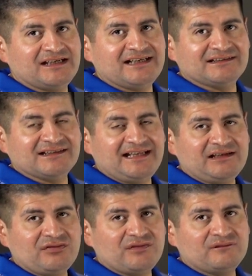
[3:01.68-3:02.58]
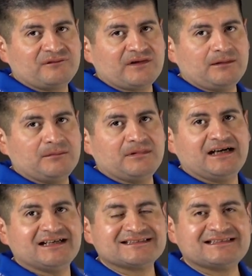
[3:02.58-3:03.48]
a length from
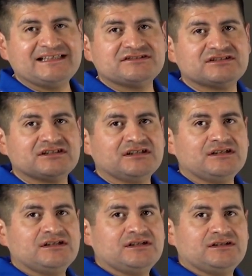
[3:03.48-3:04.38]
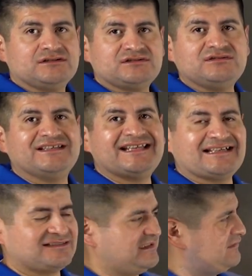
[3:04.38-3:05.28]
a stitch to the
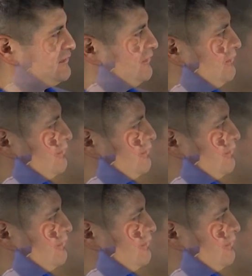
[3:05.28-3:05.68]
next stitch.